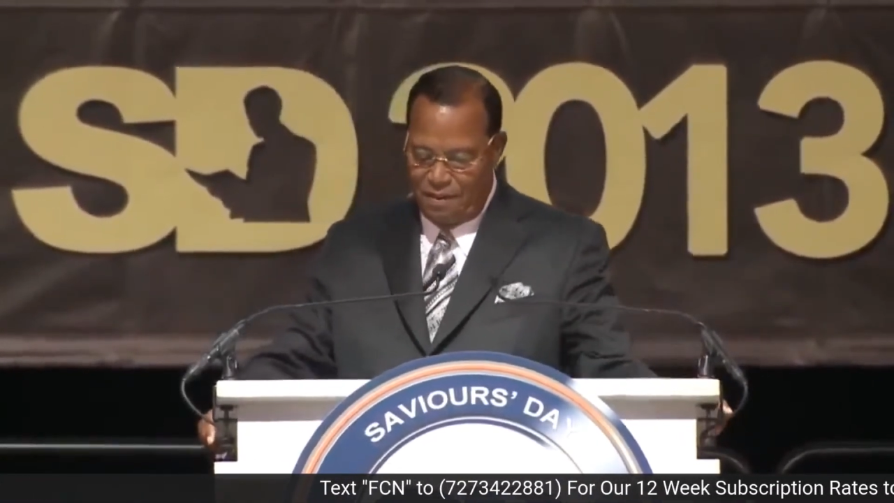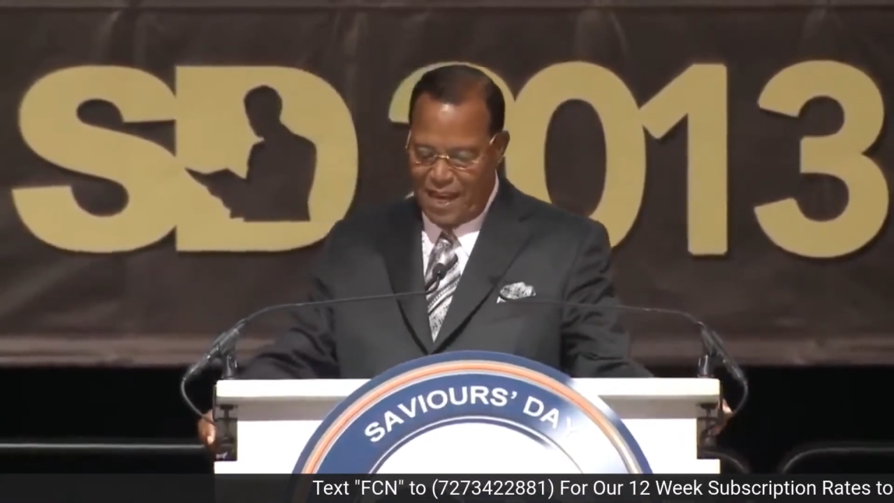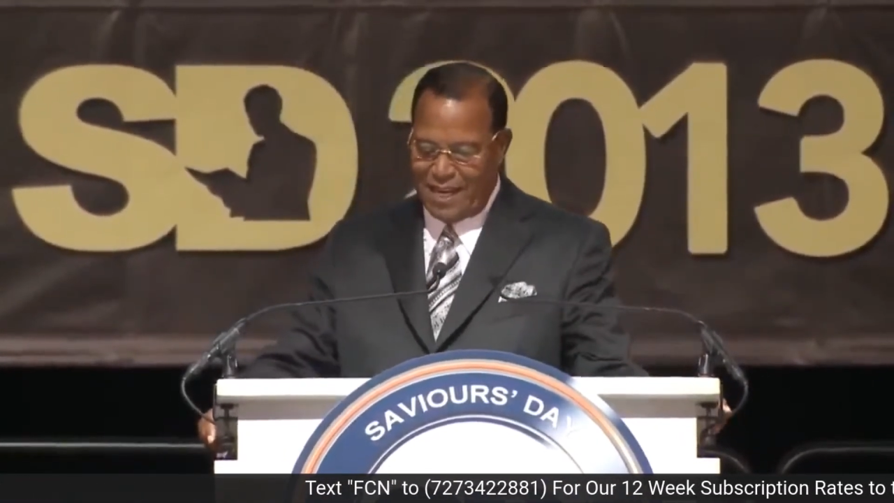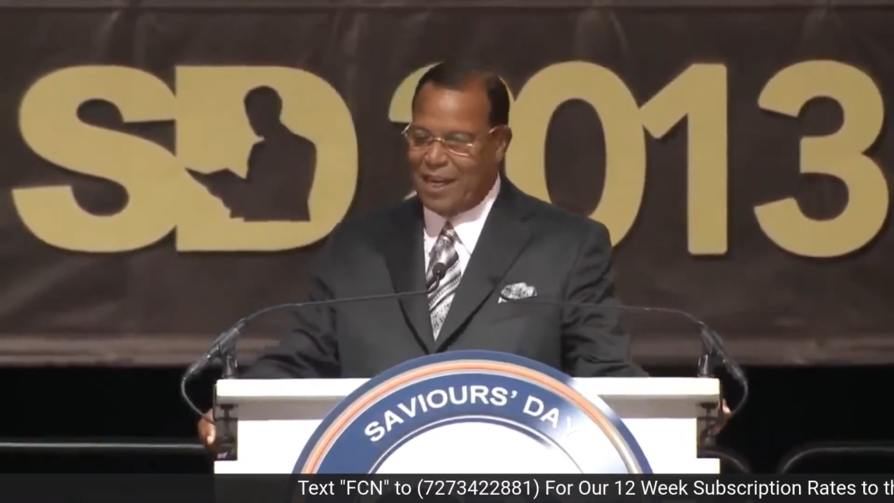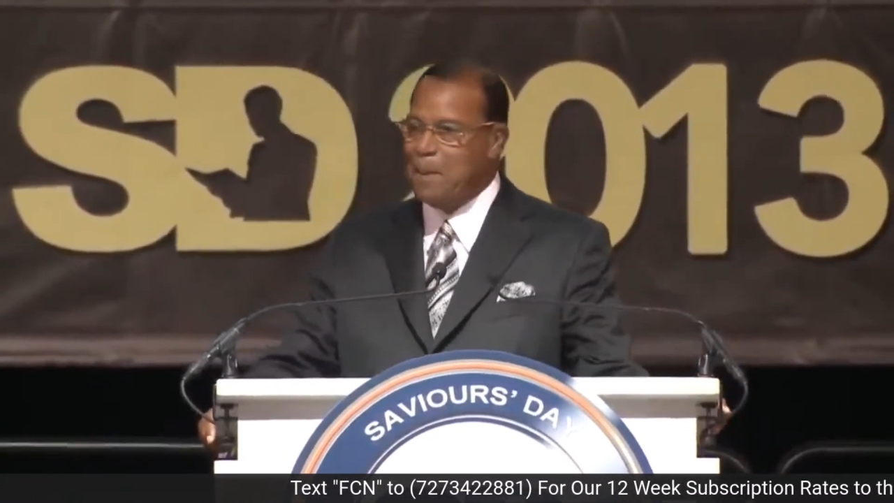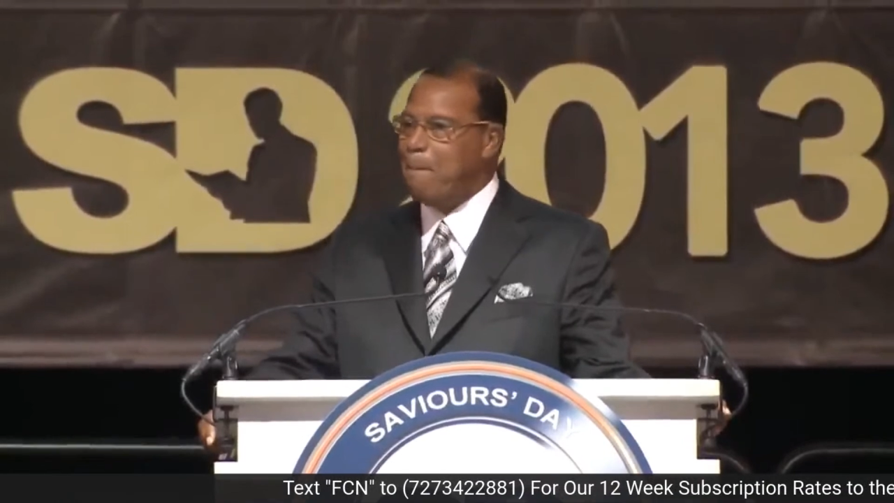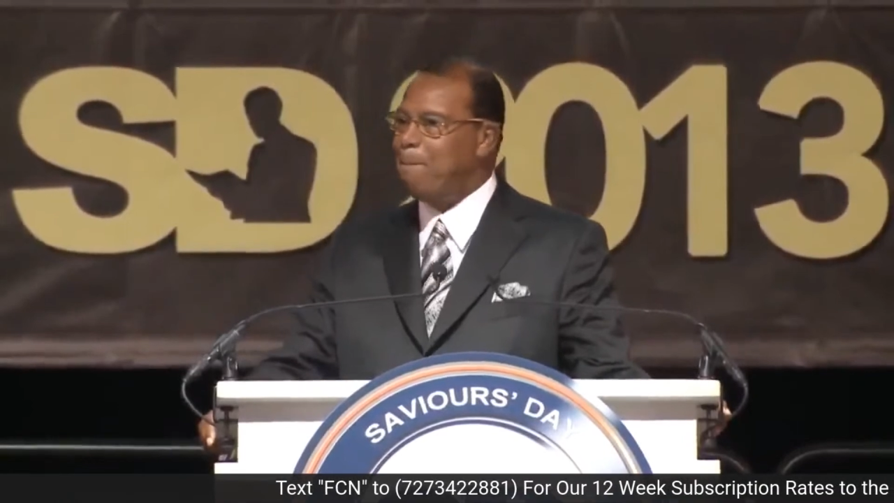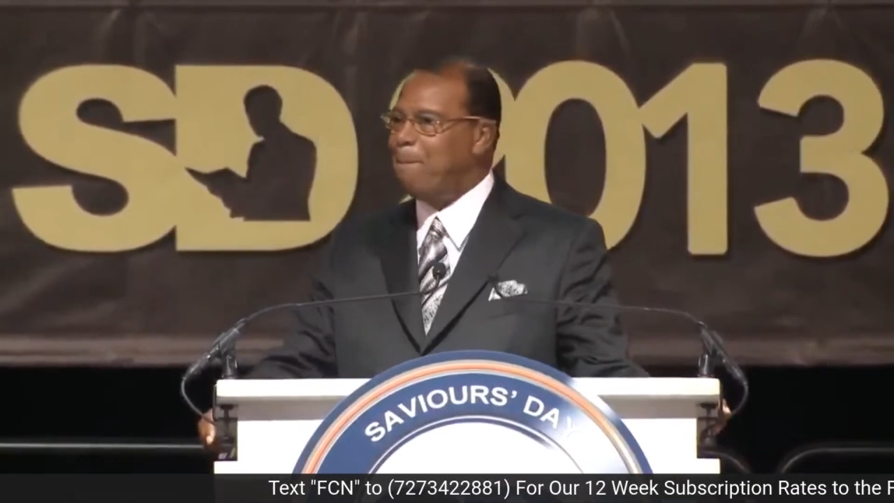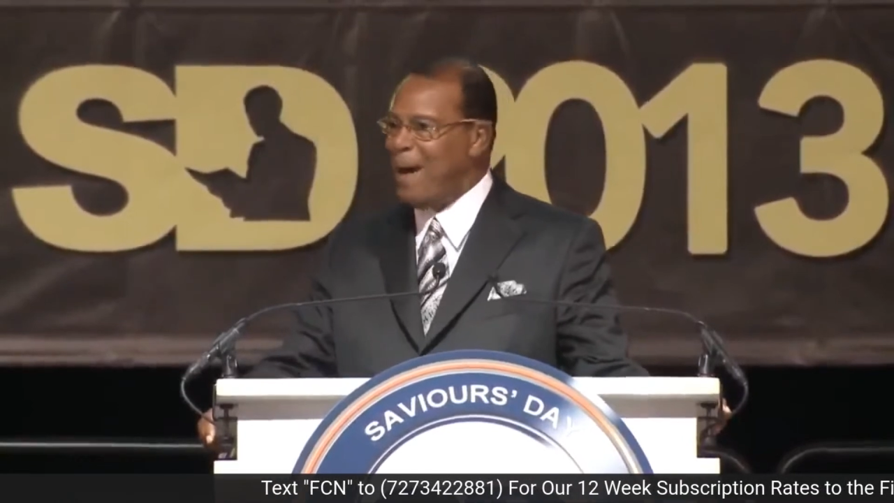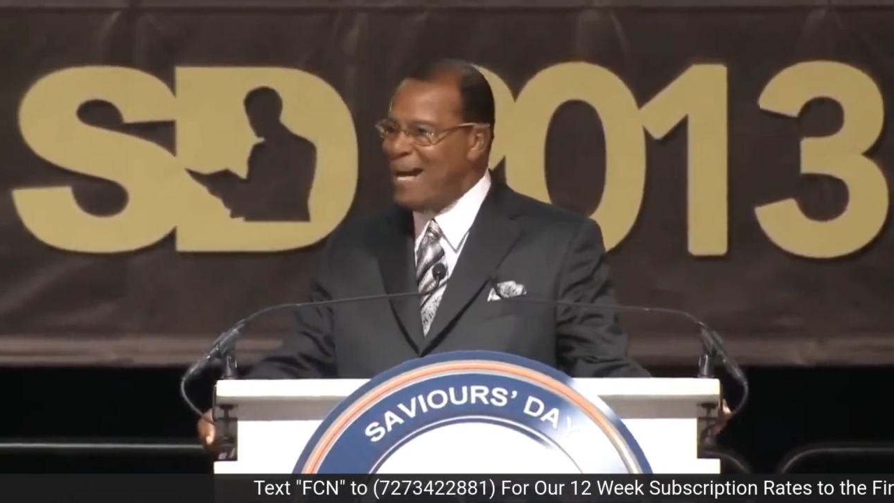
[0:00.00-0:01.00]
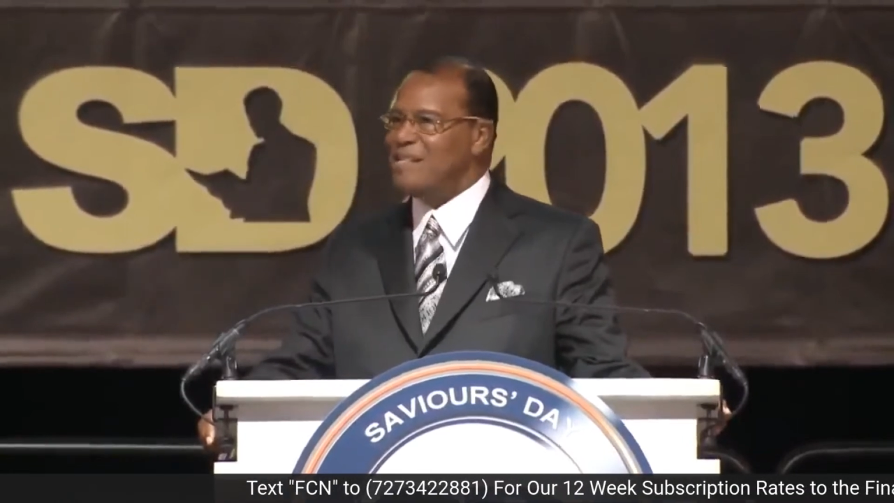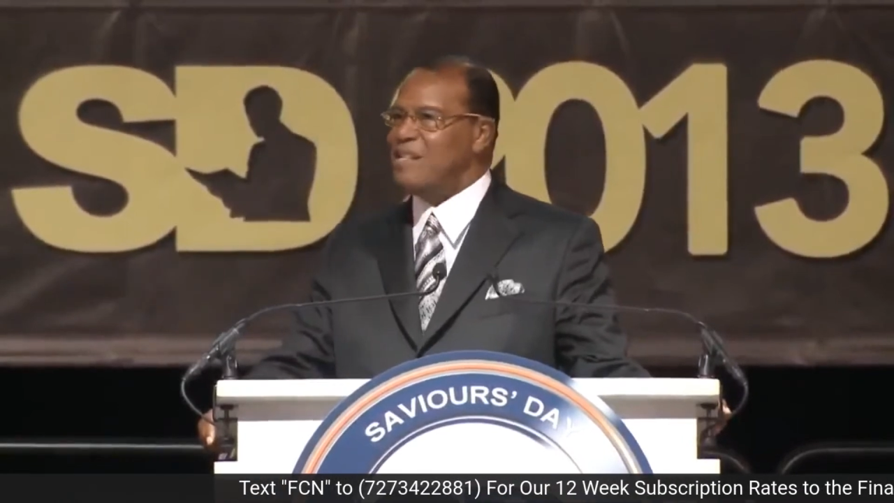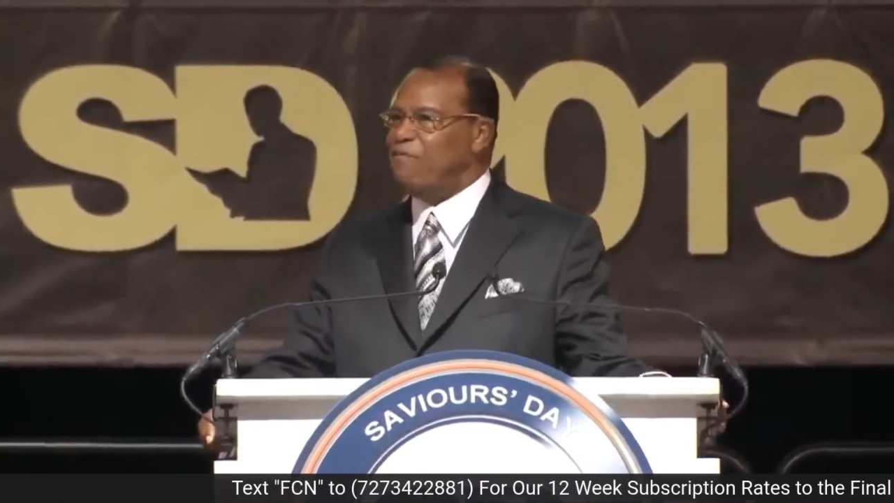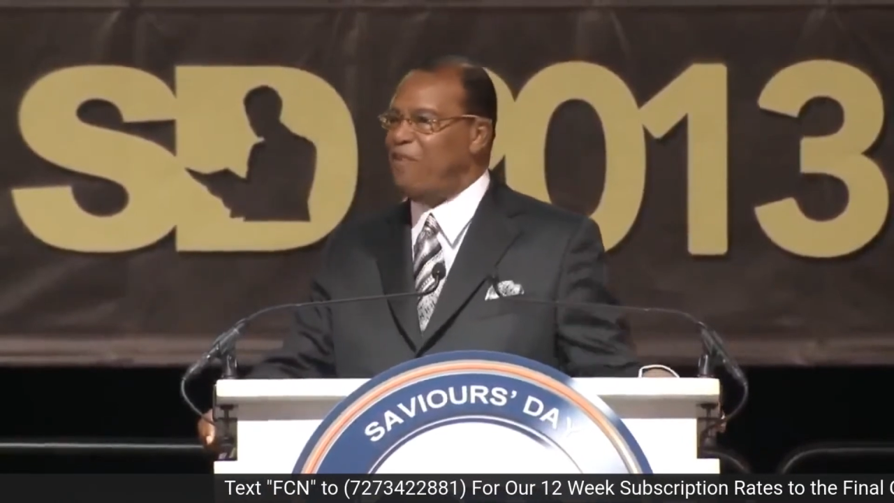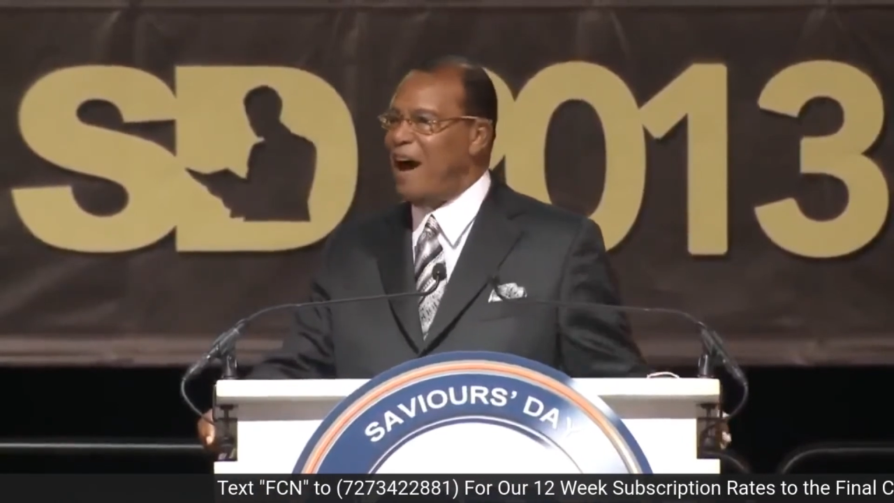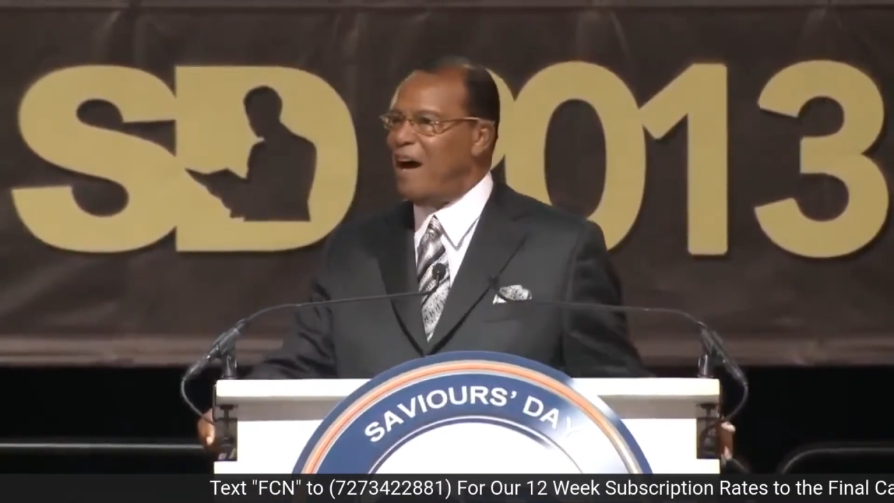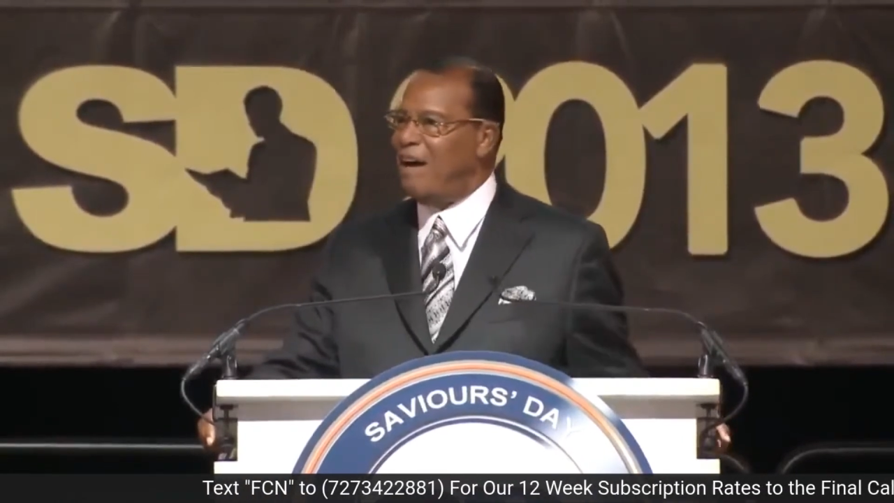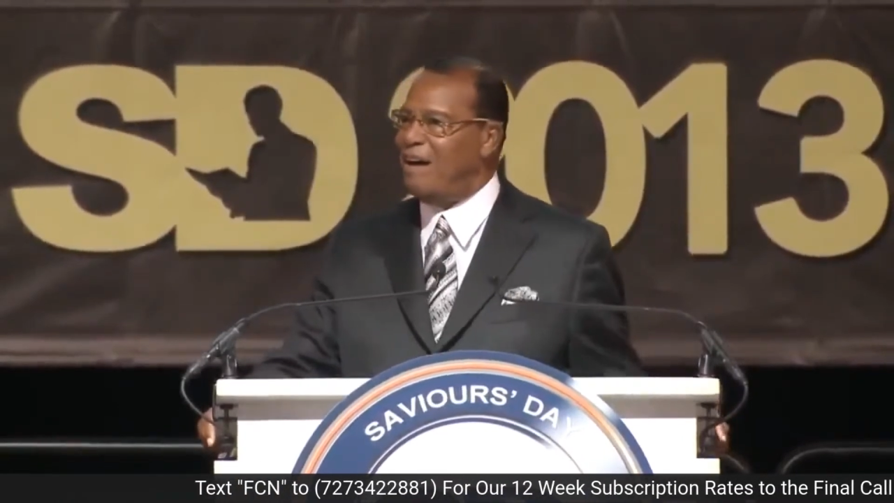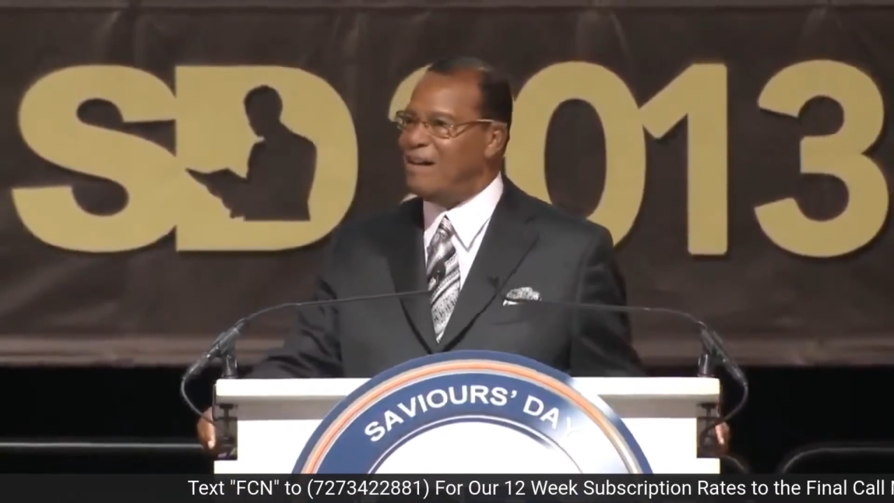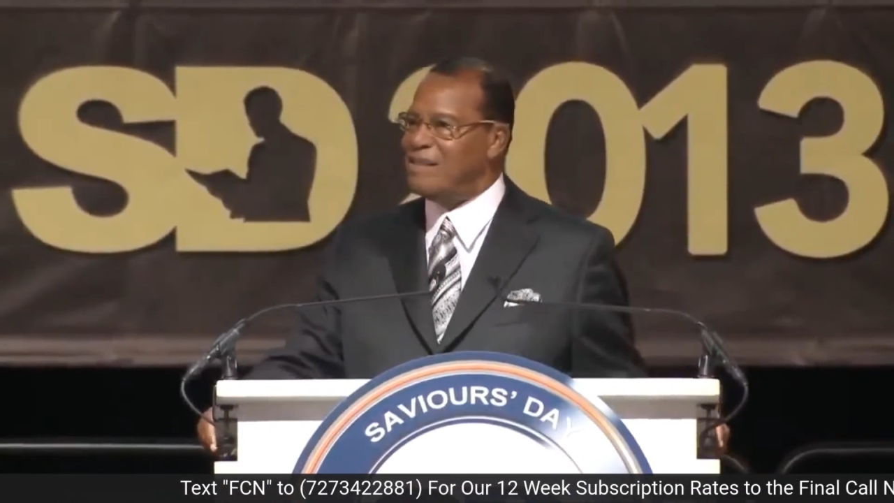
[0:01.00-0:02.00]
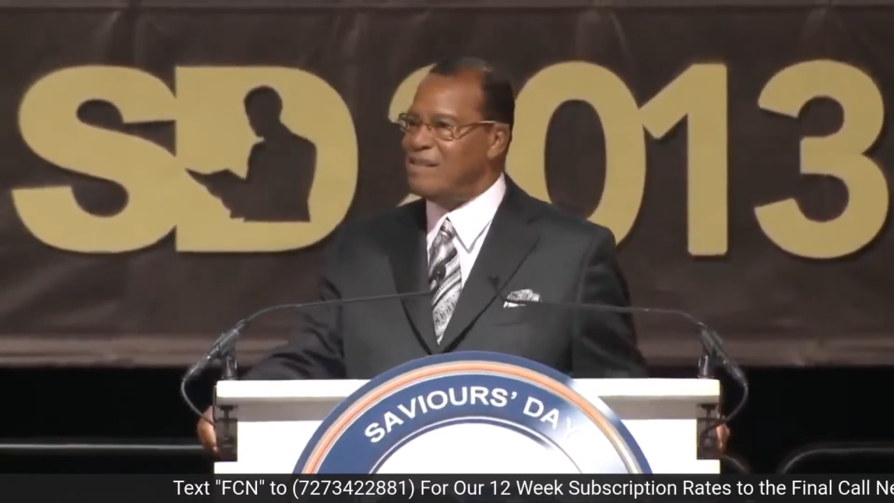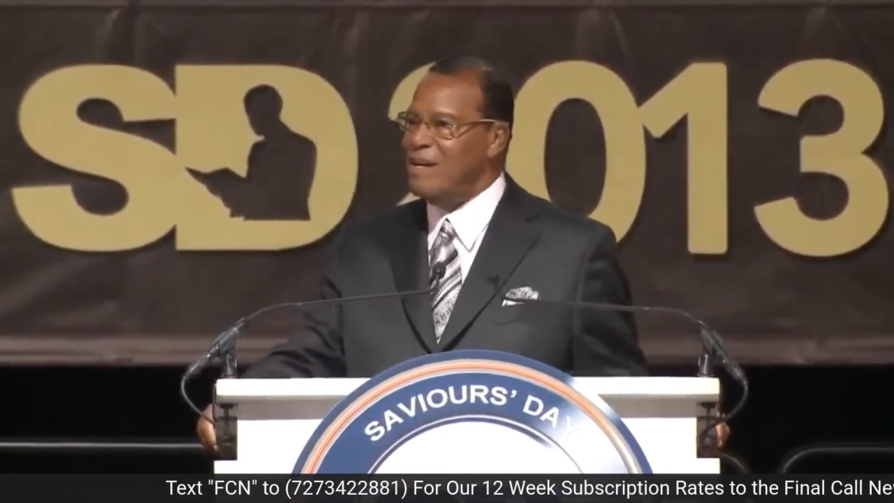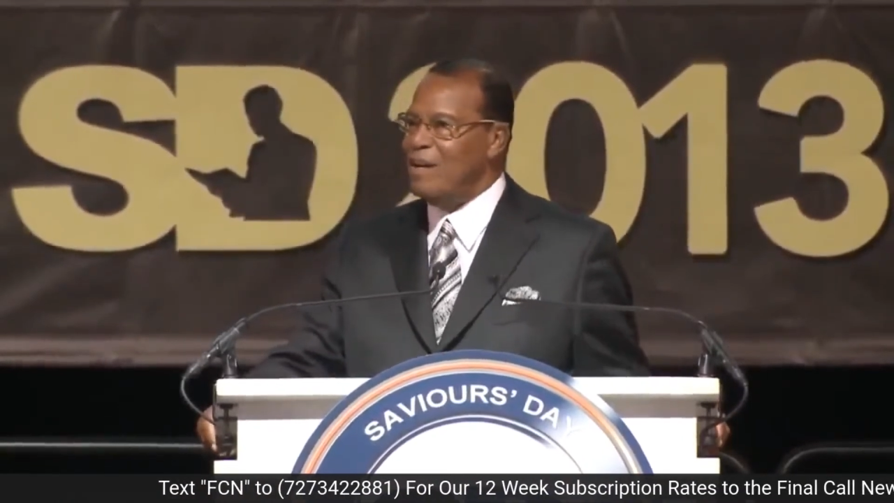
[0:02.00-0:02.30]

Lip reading: They can pacify us